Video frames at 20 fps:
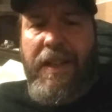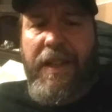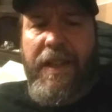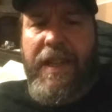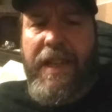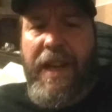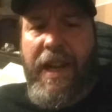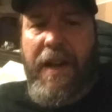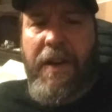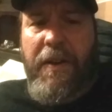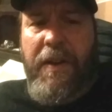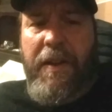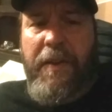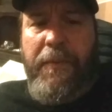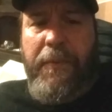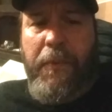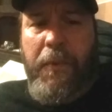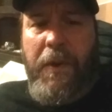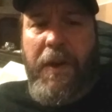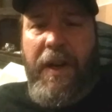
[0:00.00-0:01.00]

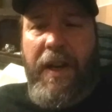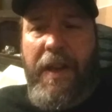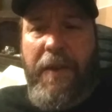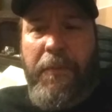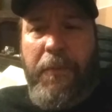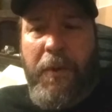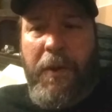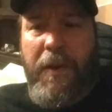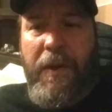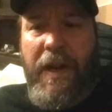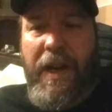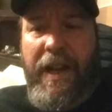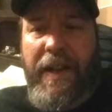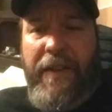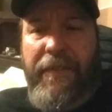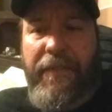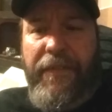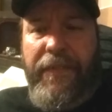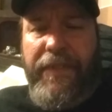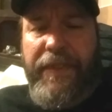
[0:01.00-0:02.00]
if
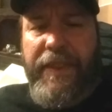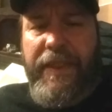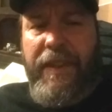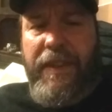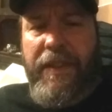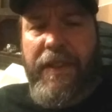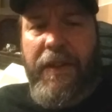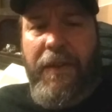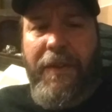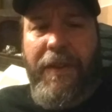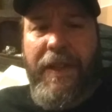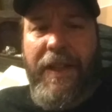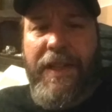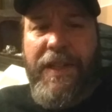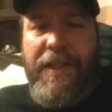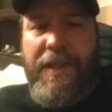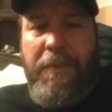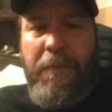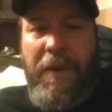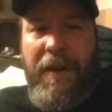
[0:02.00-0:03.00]
we're doing
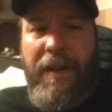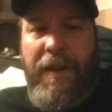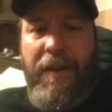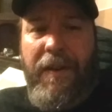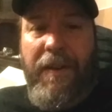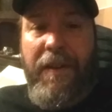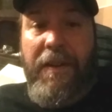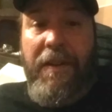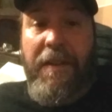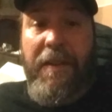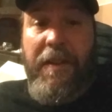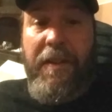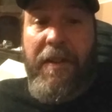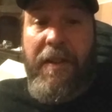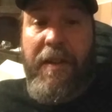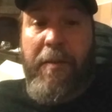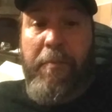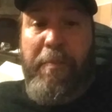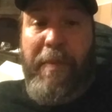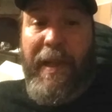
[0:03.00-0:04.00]
this where
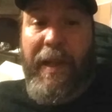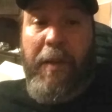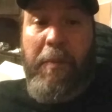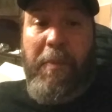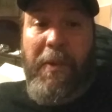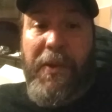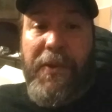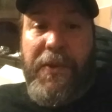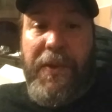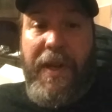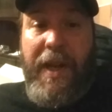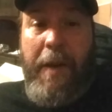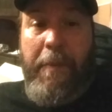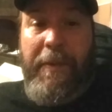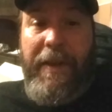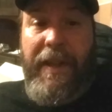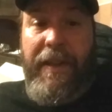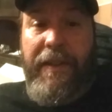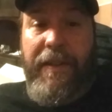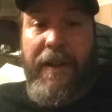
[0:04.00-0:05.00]
billables are
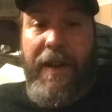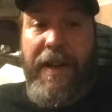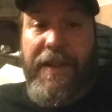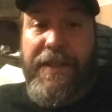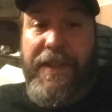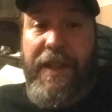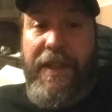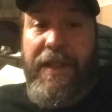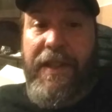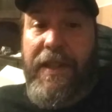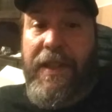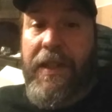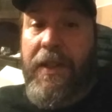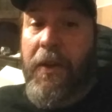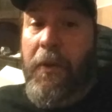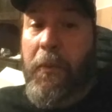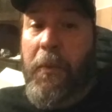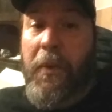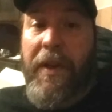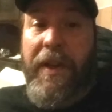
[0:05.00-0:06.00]
coming in there, I said, you
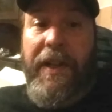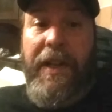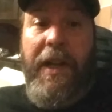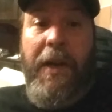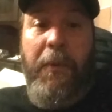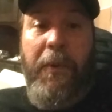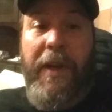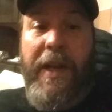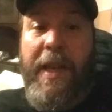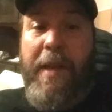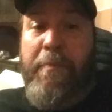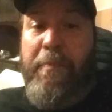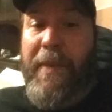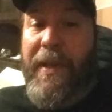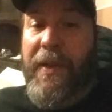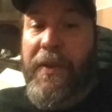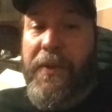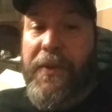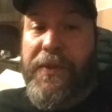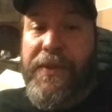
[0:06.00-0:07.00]
don't want to know what he
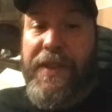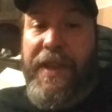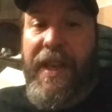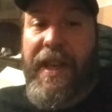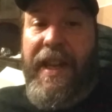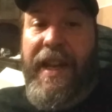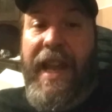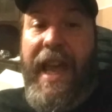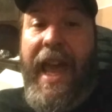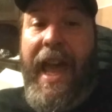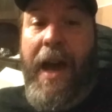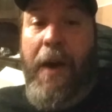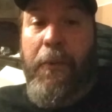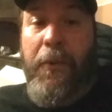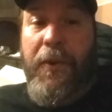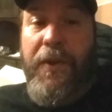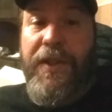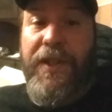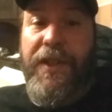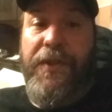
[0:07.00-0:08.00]
bills an
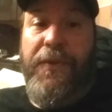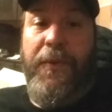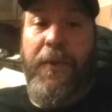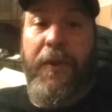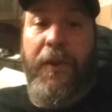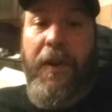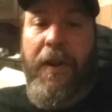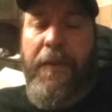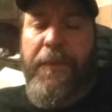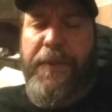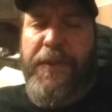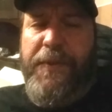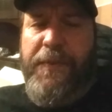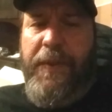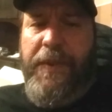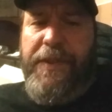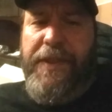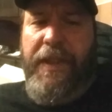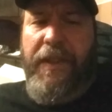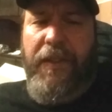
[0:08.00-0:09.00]
hour just for an office
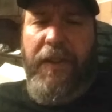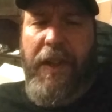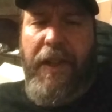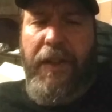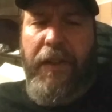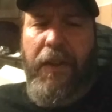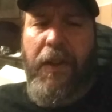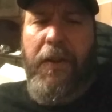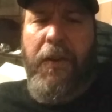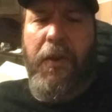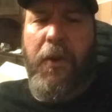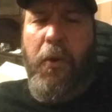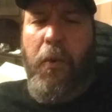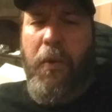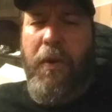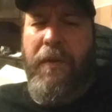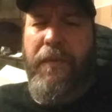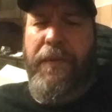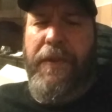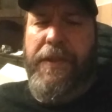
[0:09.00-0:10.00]
visit, let alone a
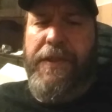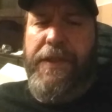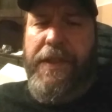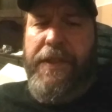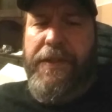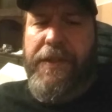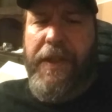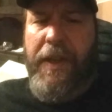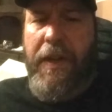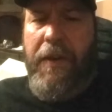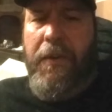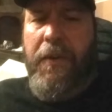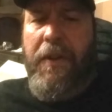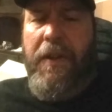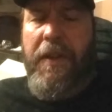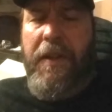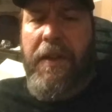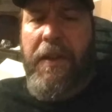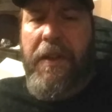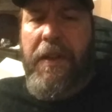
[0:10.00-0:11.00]
court visit. So
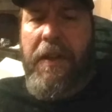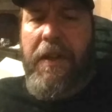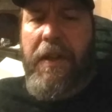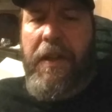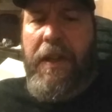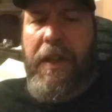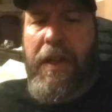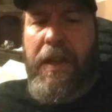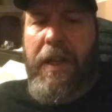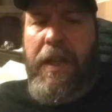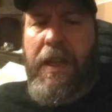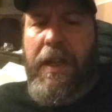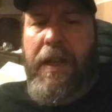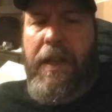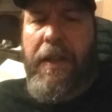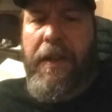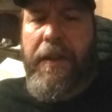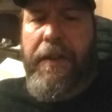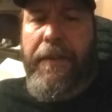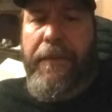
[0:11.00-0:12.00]

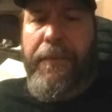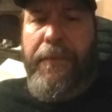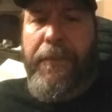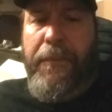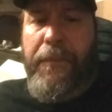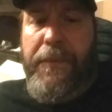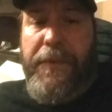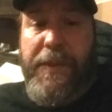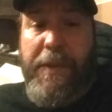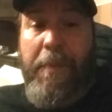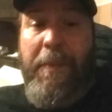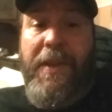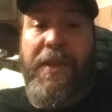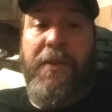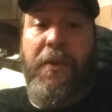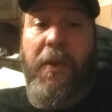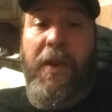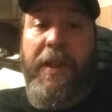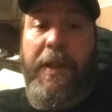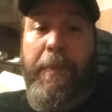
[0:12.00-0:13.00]
if somebody's
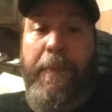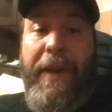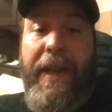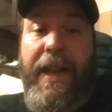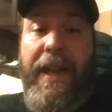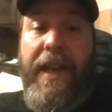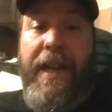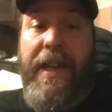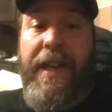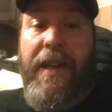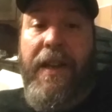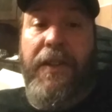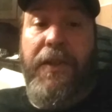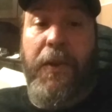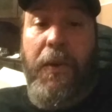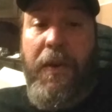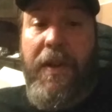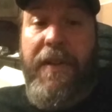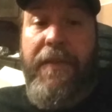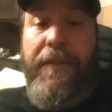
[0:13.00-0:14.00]
going to have to pay
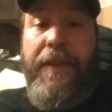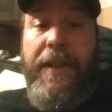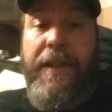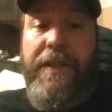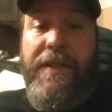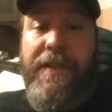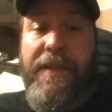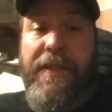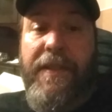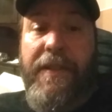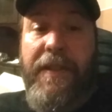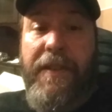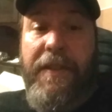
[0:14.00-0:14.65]
attorney fees,